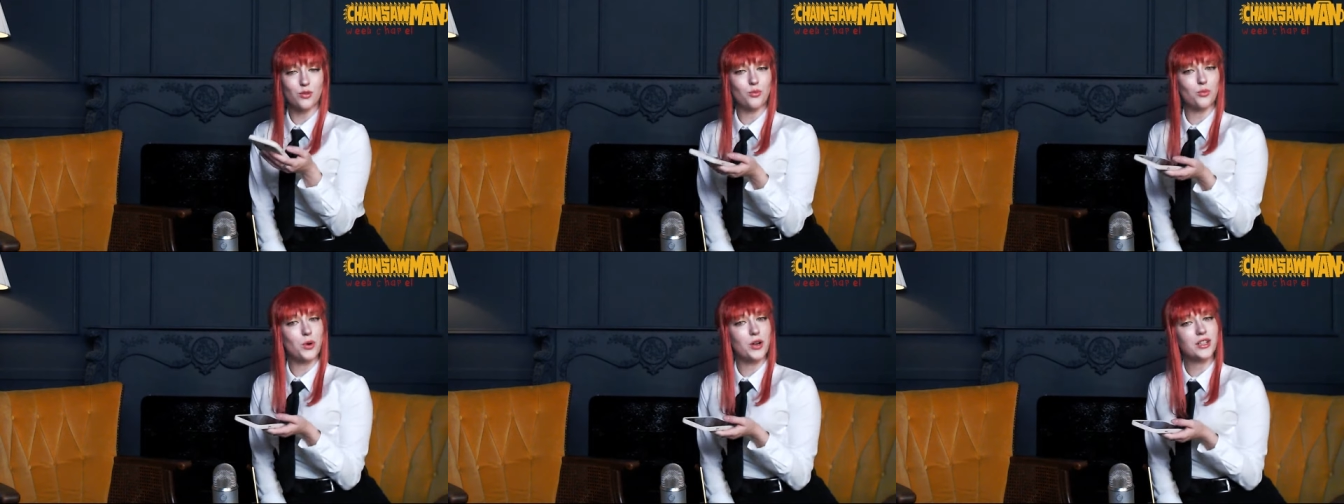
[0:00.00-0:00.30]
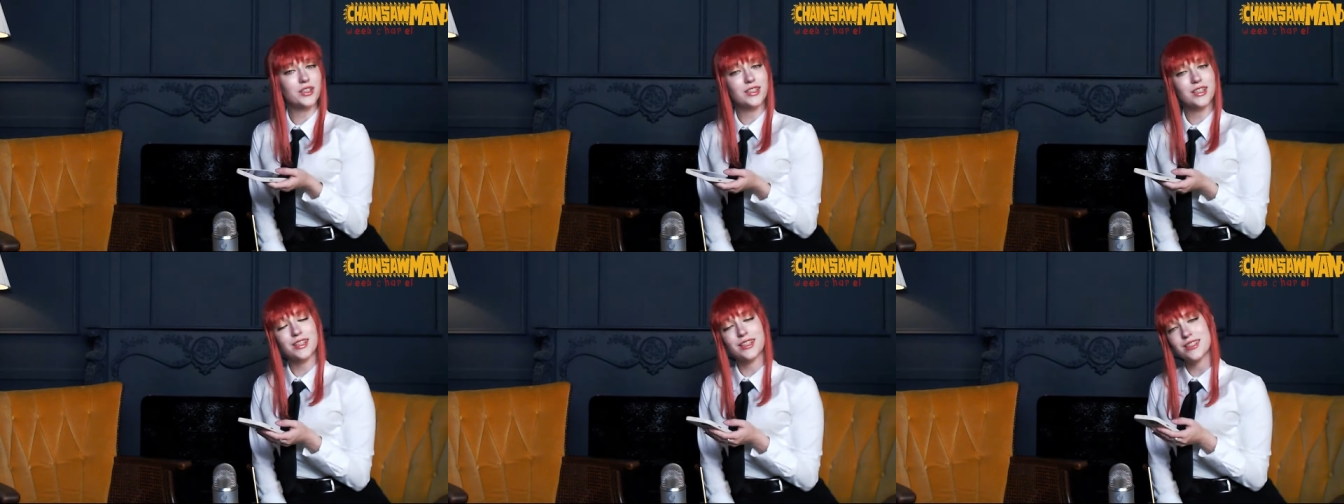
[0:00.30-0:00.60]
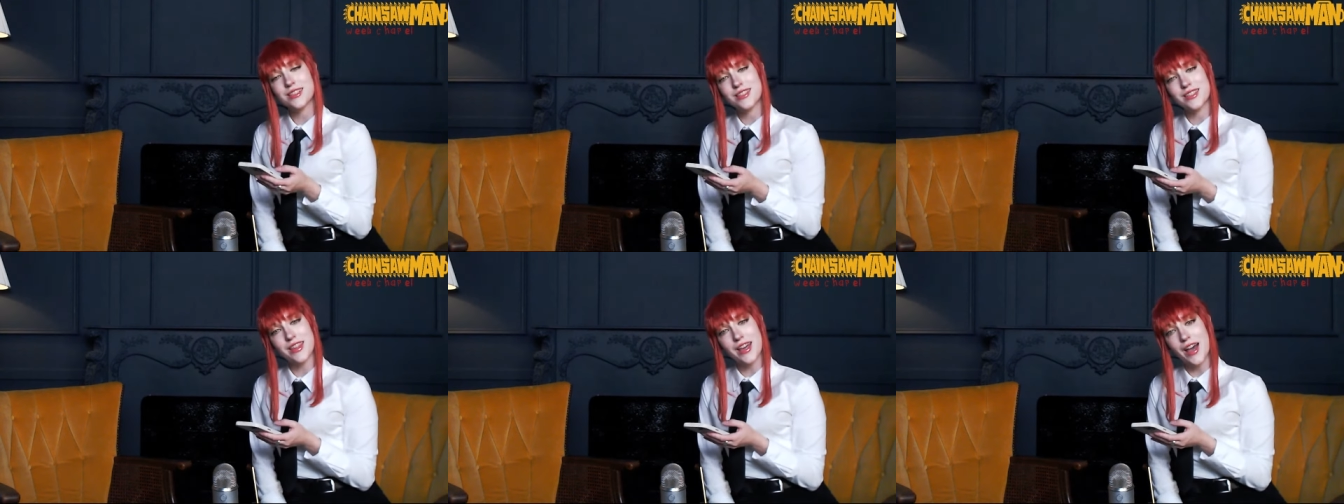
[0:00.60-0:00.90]
What
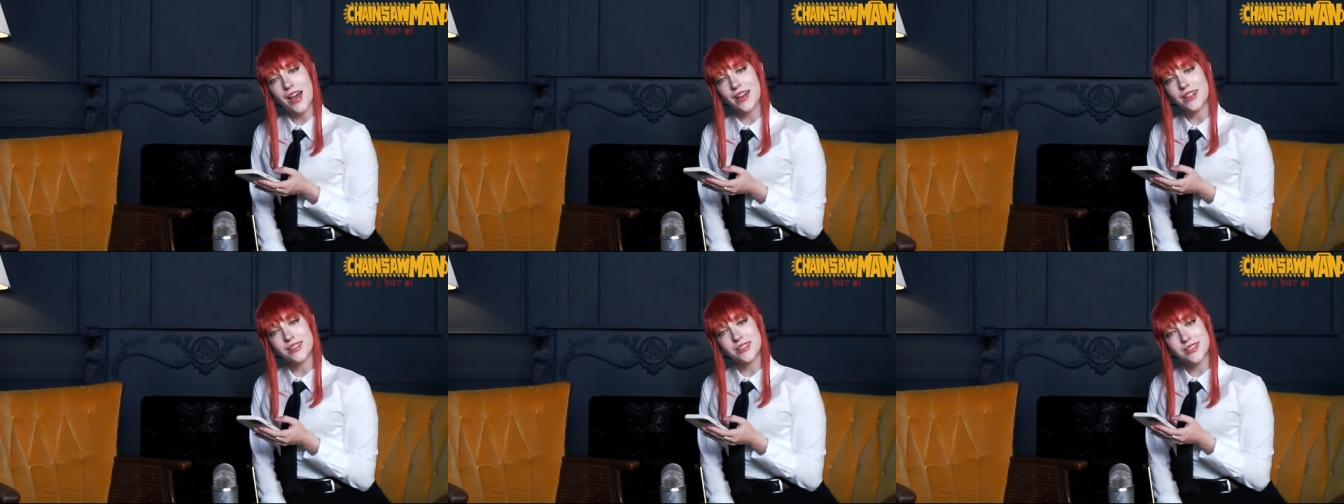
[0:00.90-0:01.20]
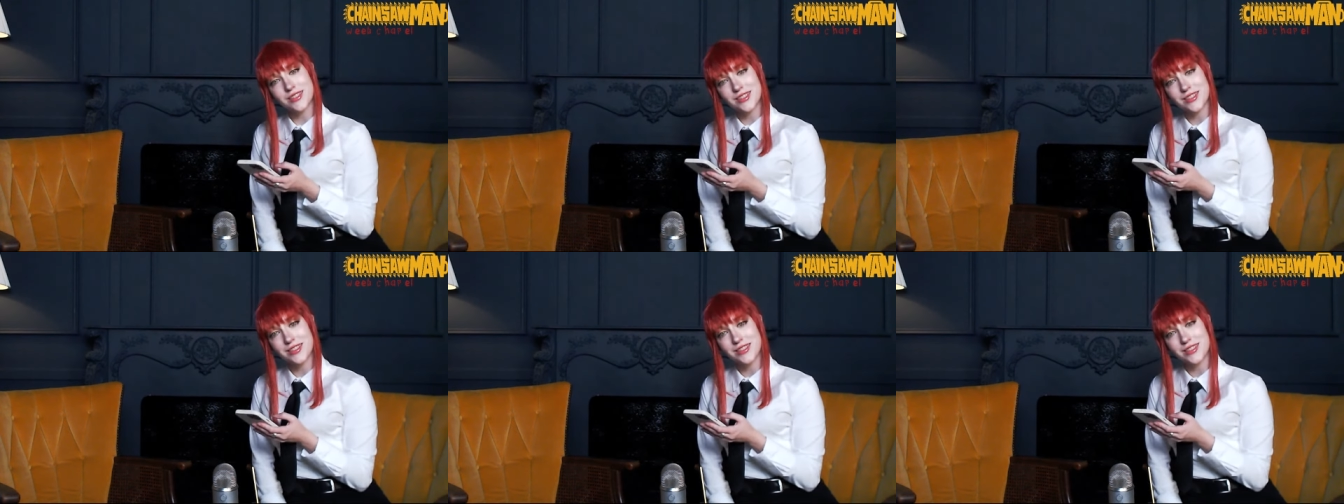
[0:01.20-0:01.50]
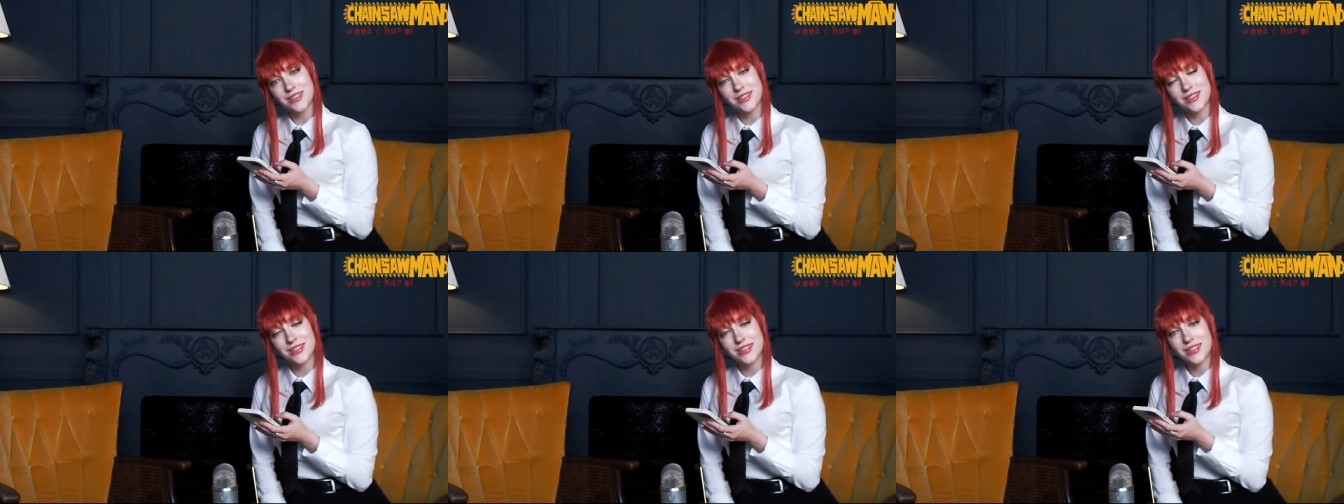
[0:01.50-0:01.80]
is that?
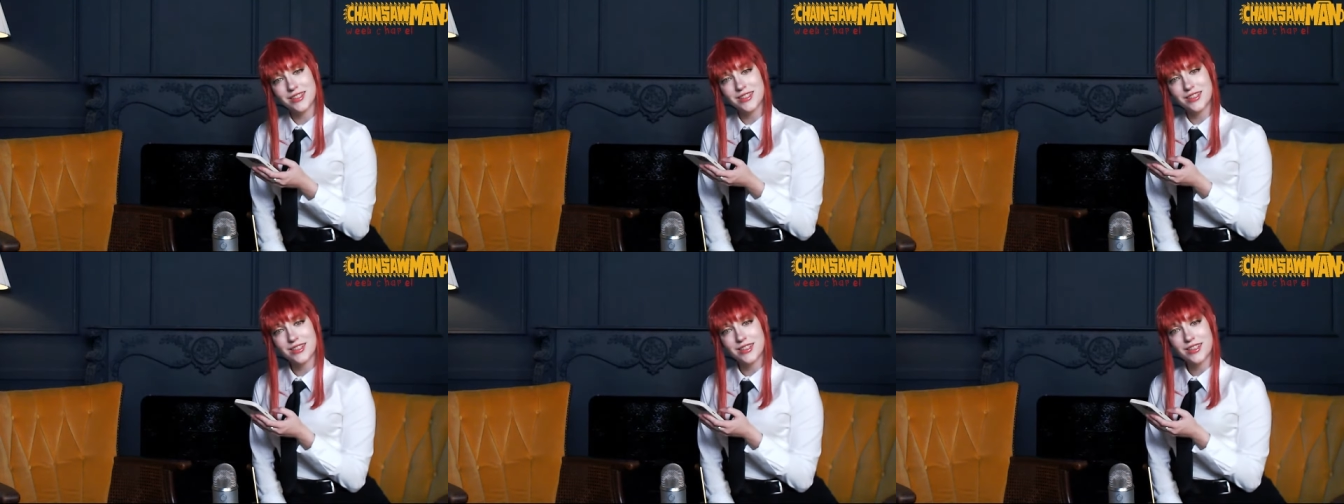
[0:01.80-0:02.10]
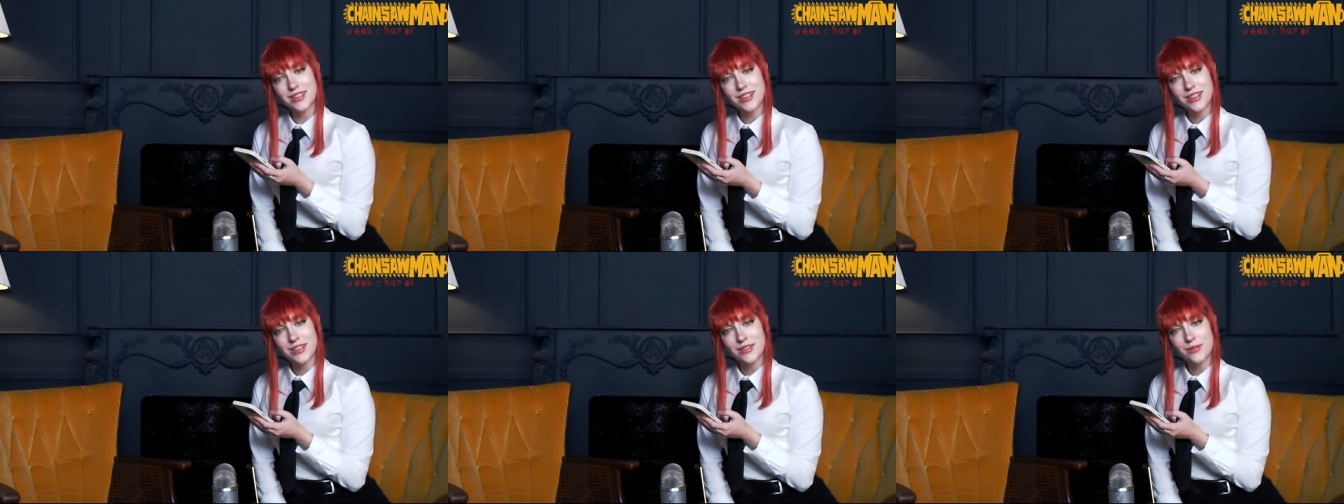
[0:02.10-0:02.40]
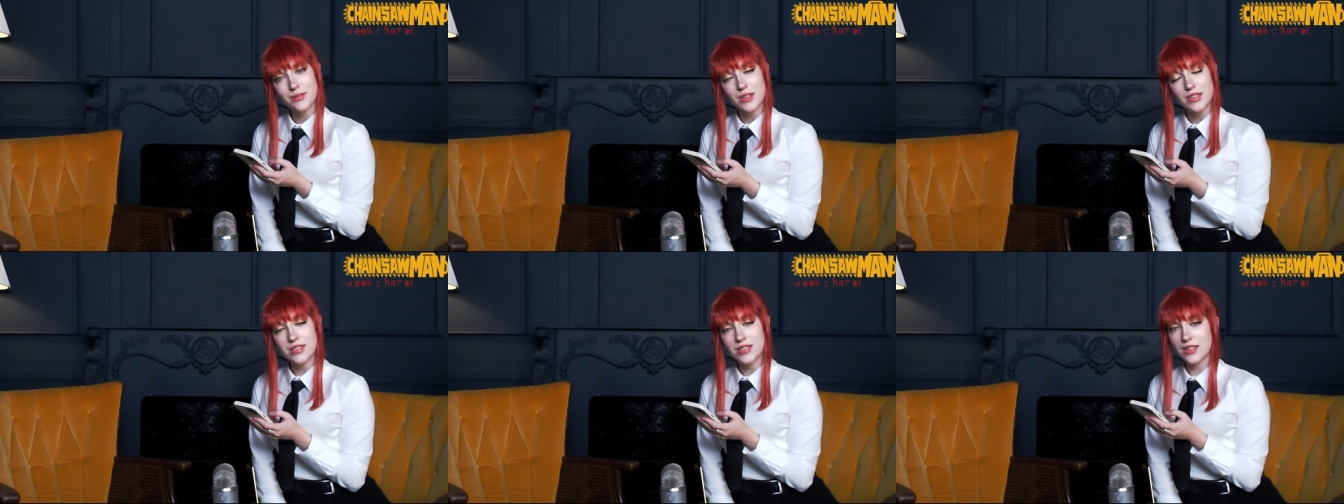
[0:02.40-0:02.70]

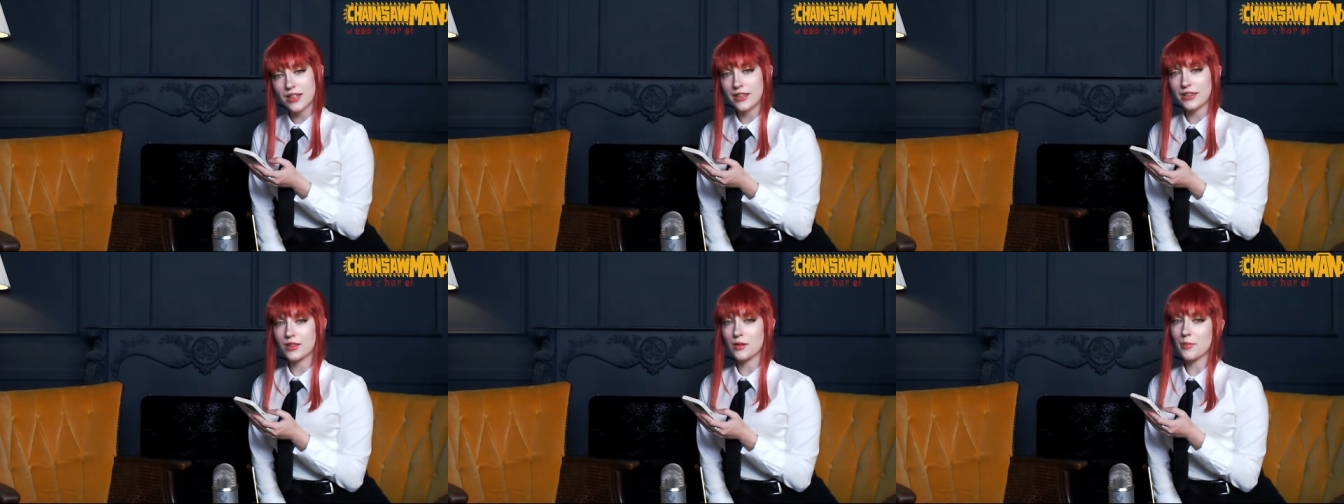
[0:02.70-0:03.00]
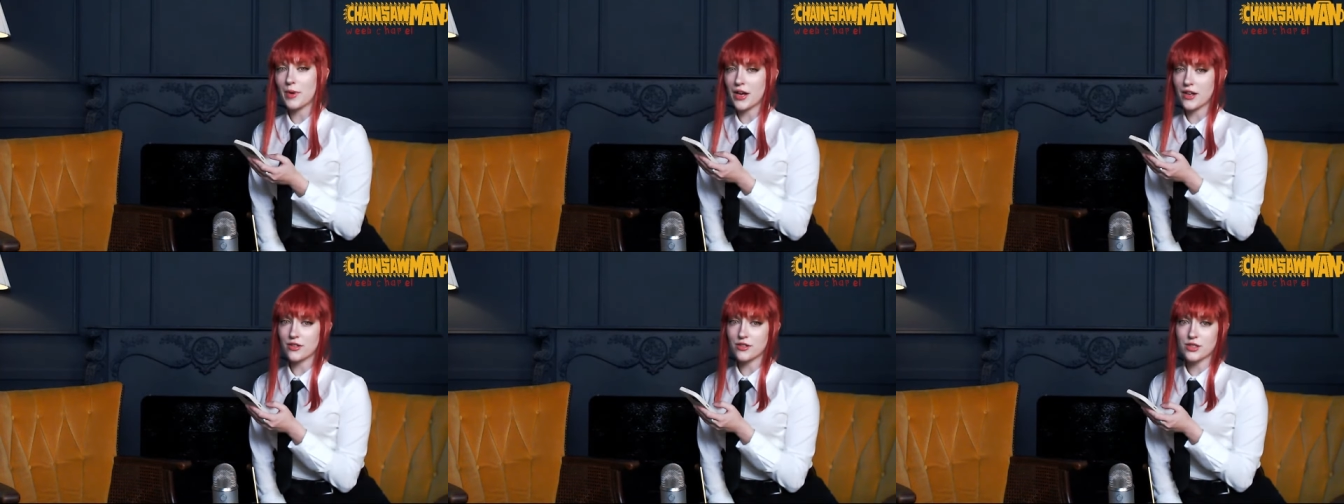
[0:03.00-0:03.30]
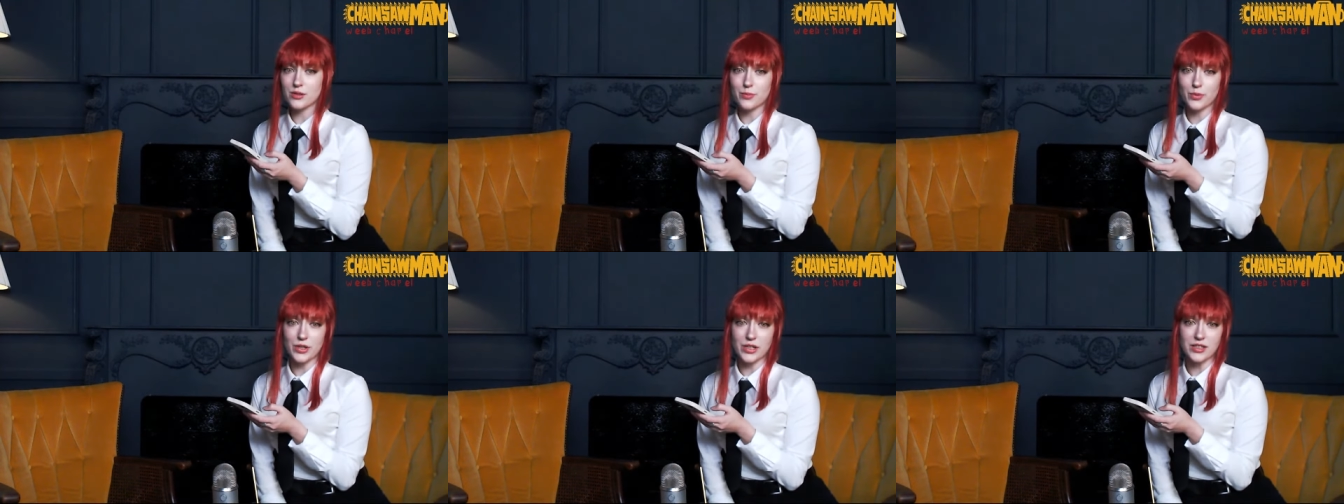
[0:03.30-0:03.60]
Is it like the
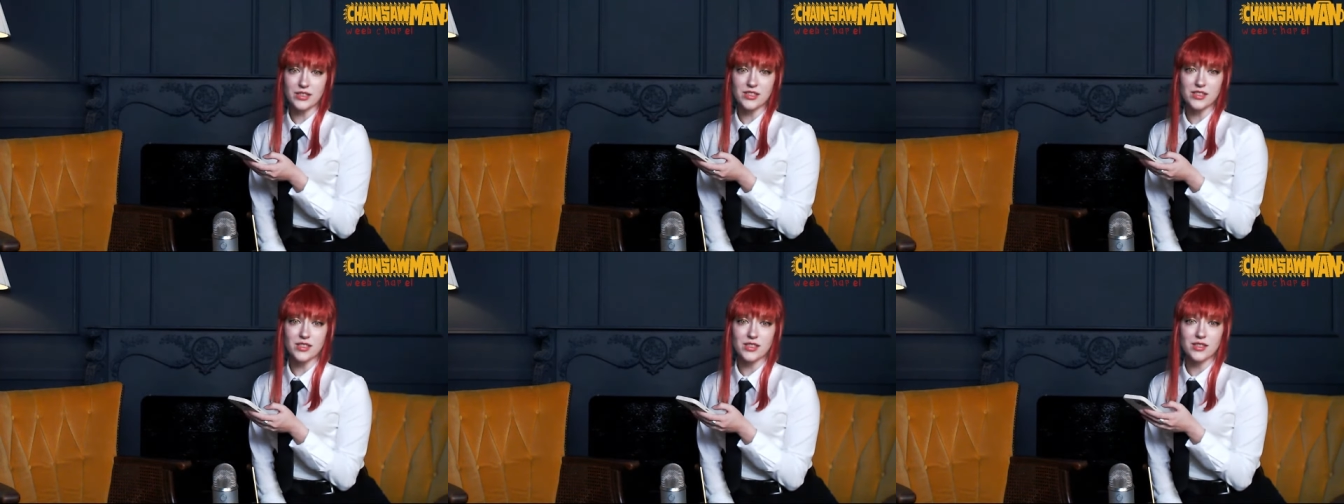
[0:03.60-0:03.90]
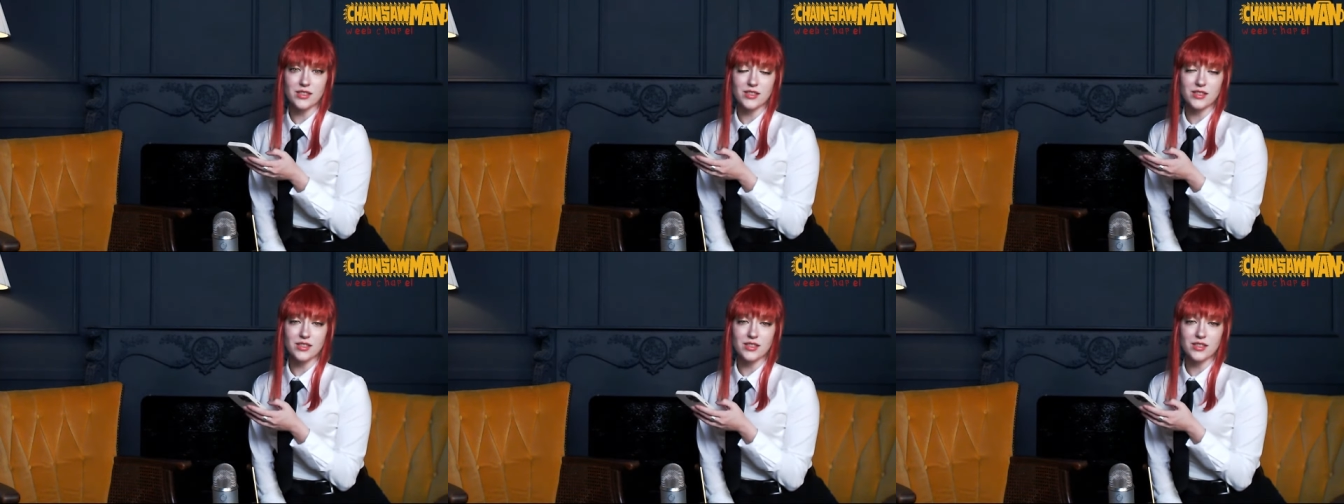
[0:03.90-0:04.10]
Myers-Briggs?